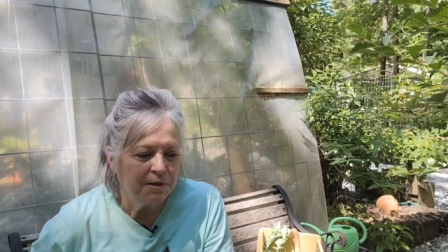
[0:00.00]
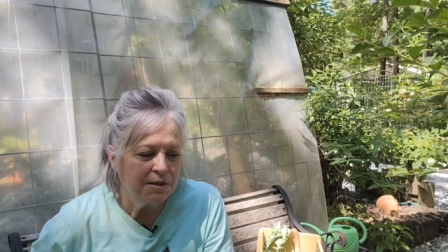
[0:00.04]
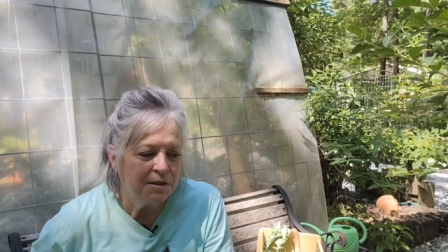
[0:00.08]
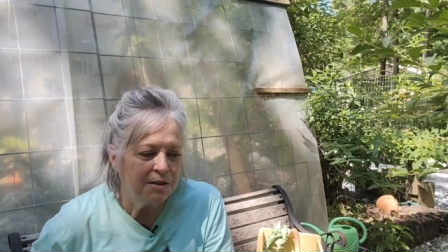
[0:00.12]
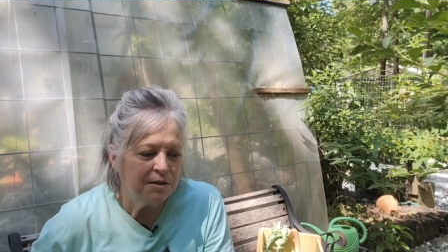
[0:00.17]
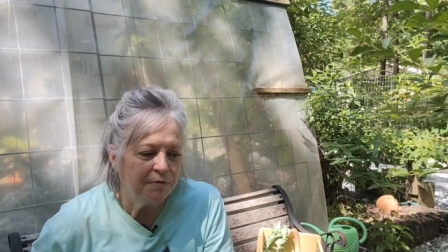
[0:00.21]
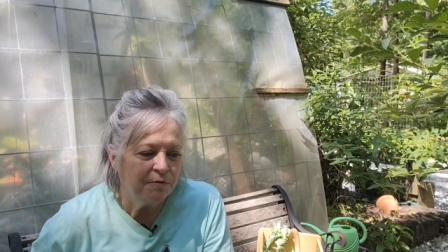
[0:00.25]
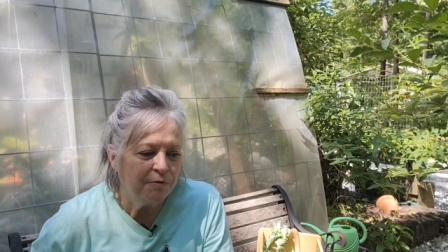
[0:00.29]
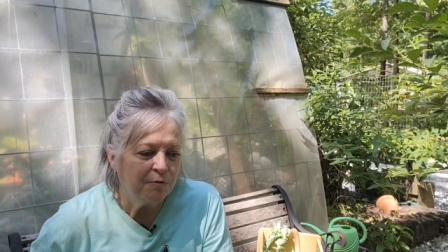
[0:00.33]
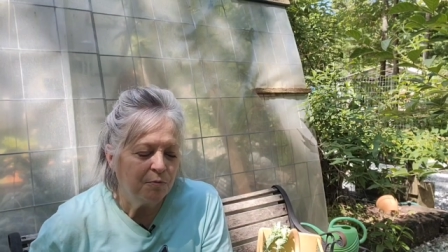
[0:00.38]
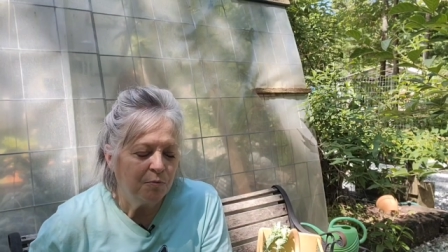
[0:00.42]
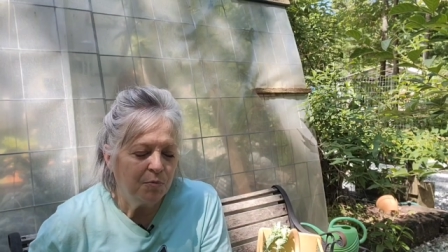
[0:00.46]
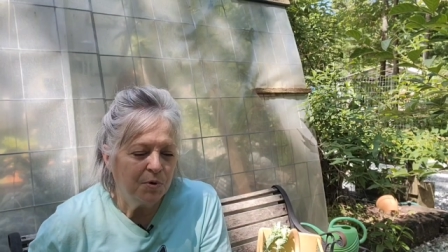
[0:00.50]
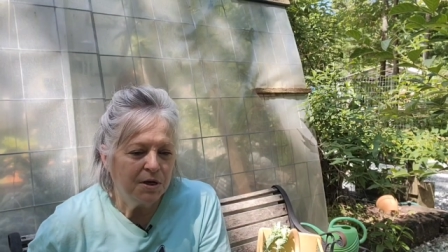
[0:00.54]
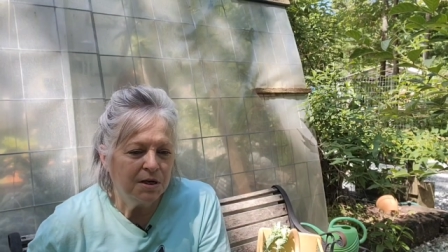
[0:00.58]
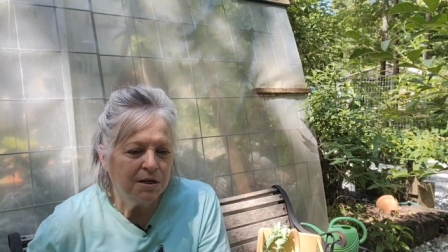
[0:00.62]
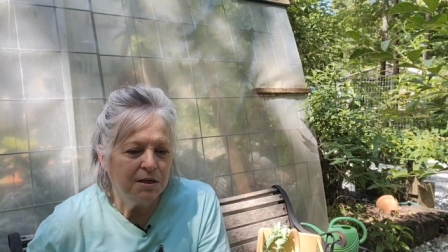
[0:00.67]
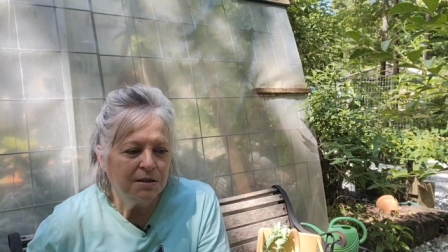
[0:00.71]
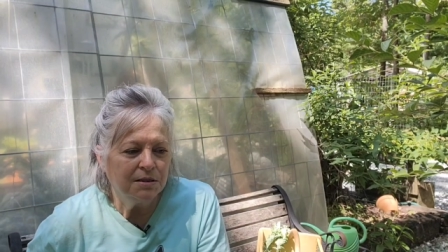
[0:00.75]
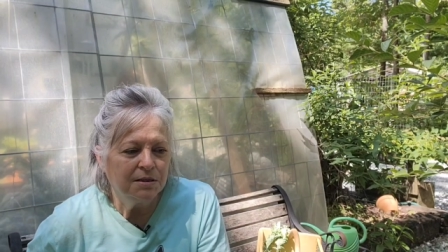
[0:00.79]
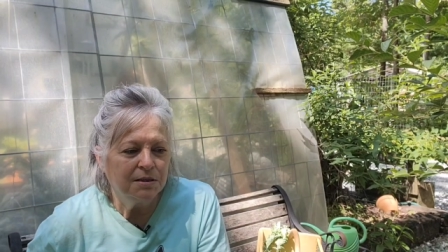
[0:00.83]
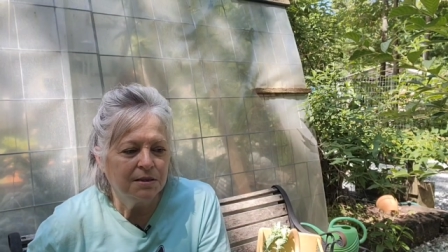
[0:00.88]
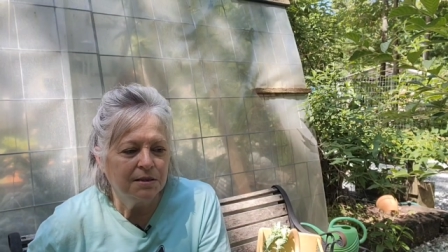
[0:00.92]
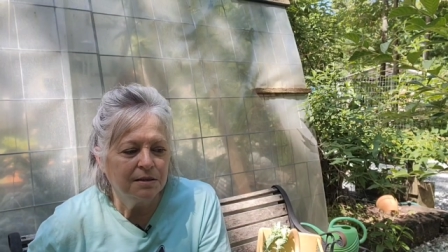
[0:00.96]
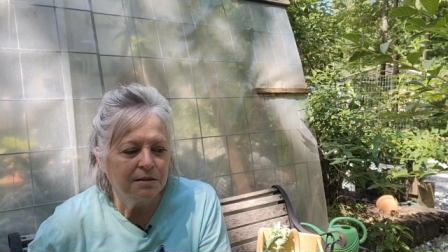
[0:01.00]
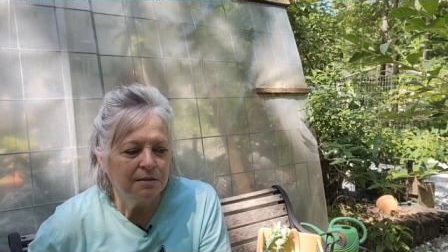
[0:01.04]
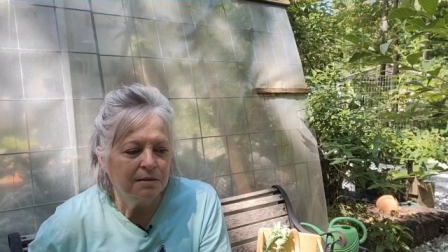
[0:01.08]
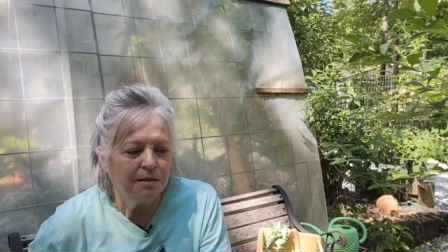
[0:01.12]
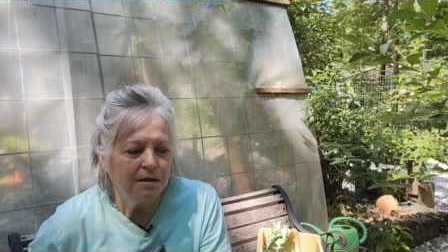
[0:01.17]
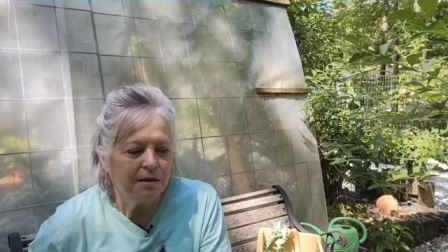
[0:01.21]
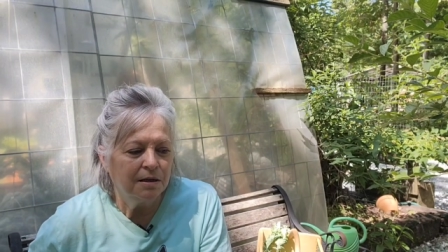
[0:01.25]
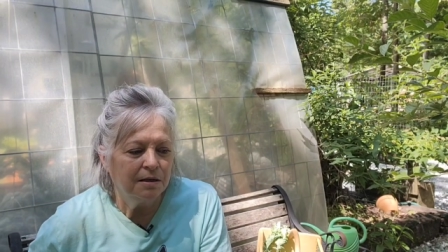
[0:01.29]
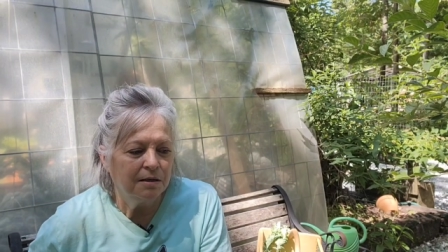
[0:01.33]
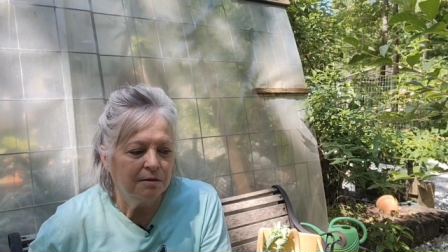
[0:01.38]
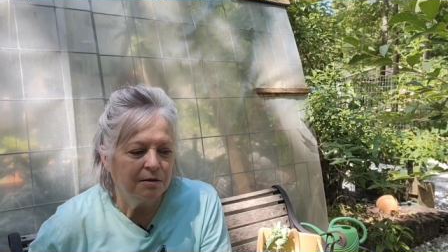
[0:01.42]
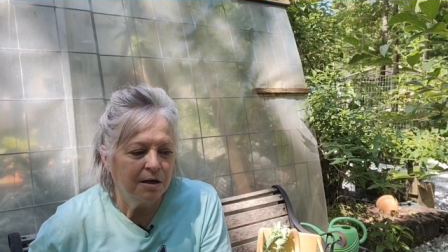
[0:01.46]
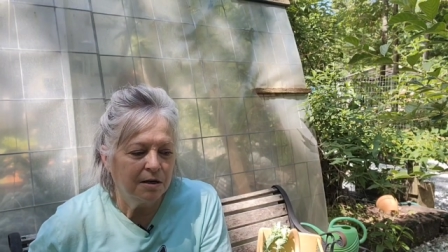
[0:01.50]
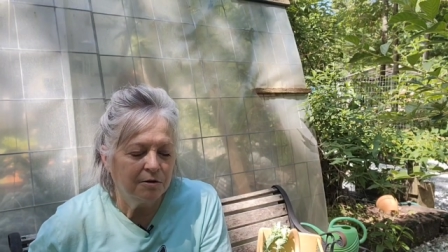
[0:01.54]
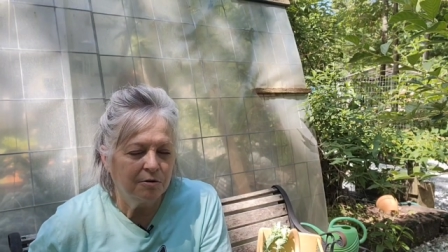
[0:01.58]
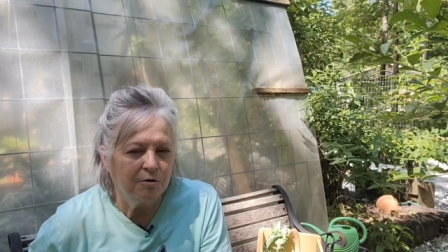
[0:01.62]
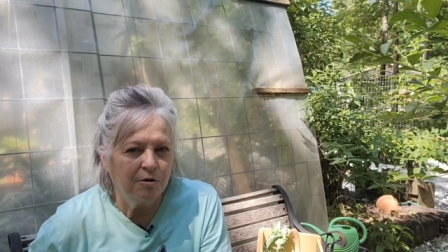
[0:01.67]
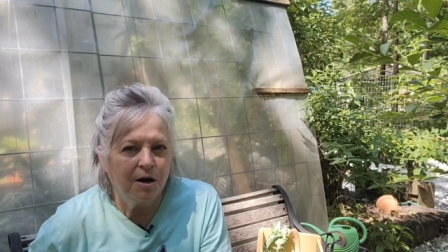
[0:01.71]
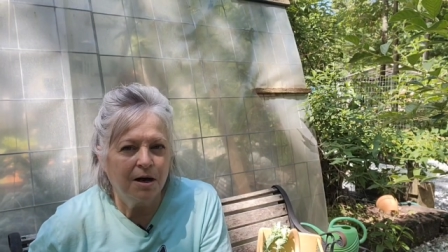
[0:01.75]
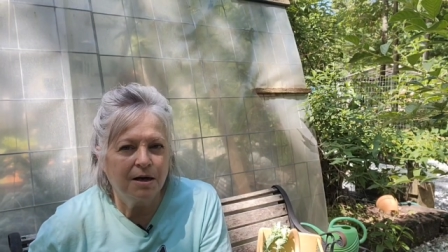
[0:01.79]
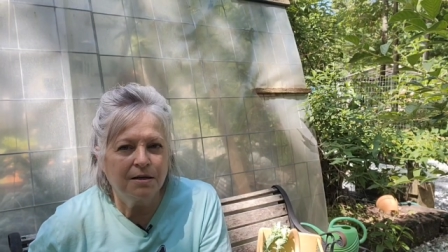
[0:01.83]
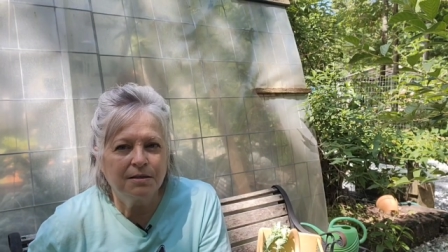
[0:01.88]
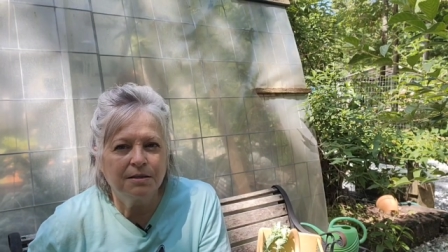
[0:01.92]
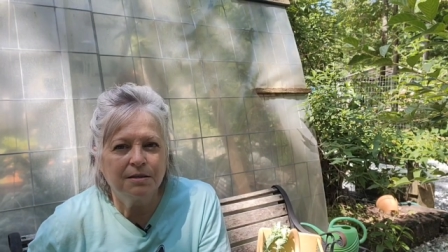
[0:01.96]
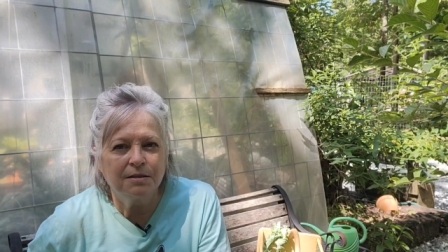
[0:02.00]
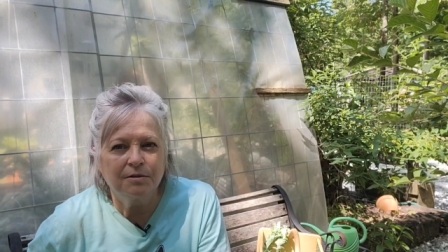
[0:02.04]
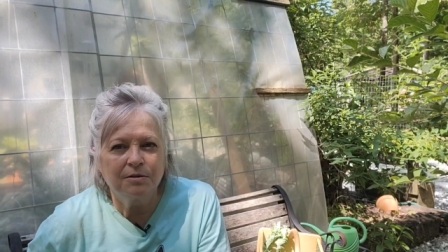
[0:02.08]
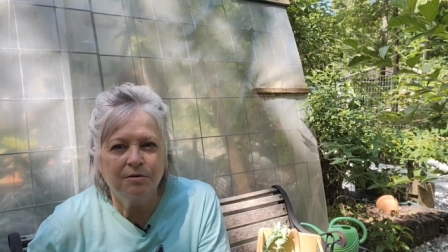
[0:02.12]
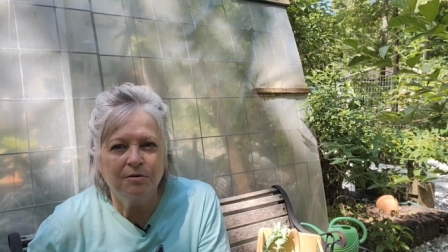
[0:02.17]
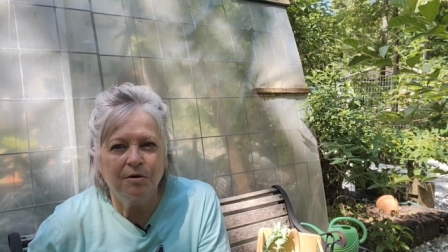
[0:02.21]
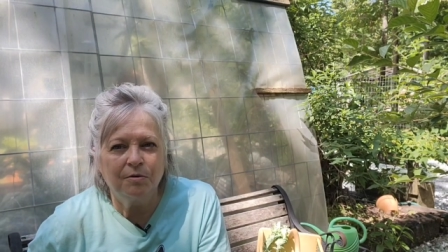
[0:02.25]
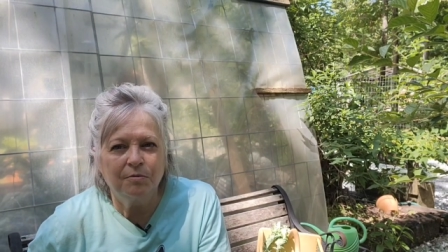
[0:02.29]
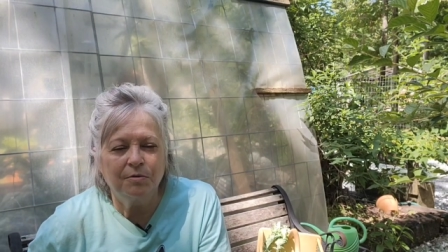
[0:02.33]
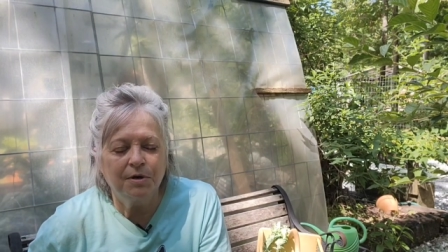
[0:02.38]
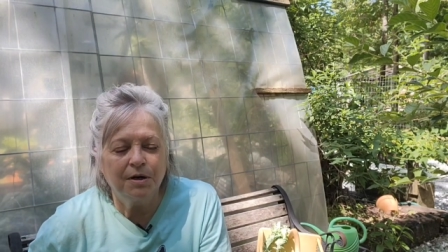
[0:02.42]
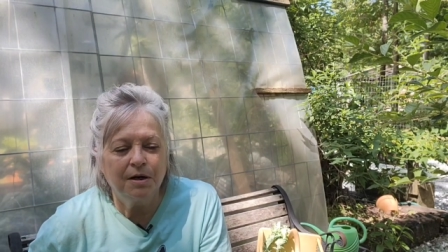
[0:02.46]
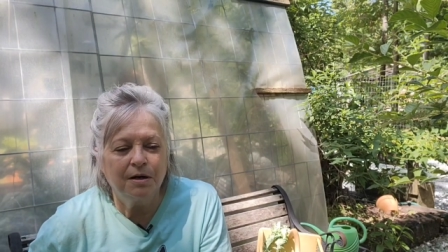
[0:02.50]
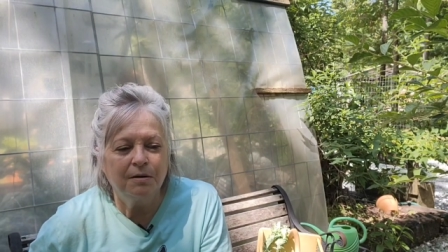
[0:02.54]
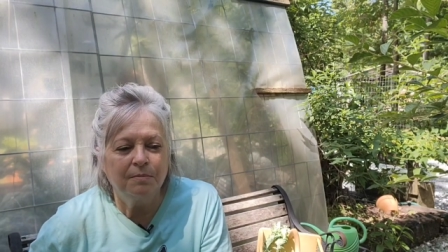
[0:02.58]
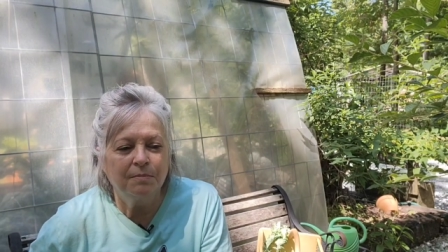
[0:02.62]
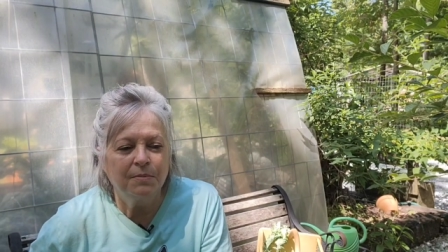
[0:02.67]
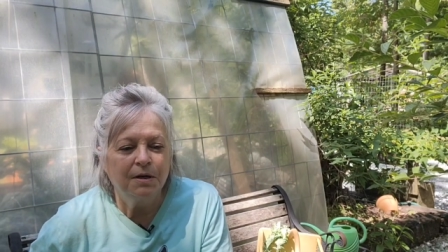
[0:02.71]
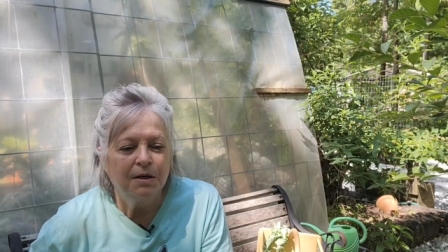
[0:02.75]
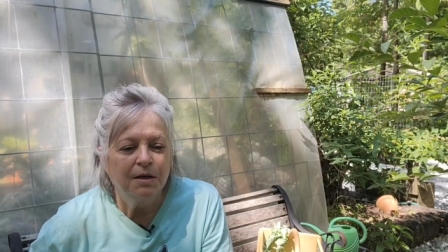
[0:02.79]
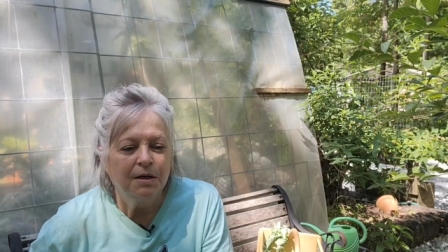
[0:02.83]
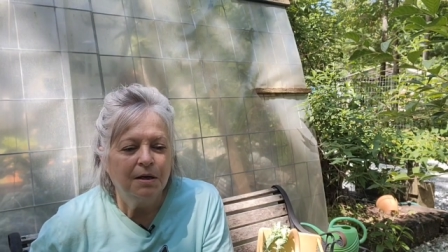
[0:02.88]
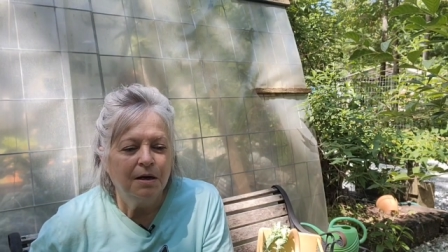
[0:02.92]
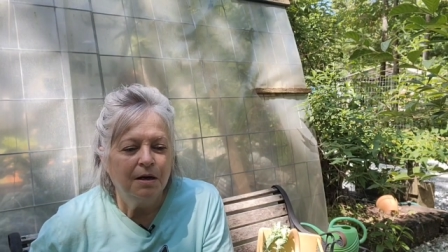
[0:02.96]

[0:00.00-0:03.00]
these different weeds and, and, and grasses growing up.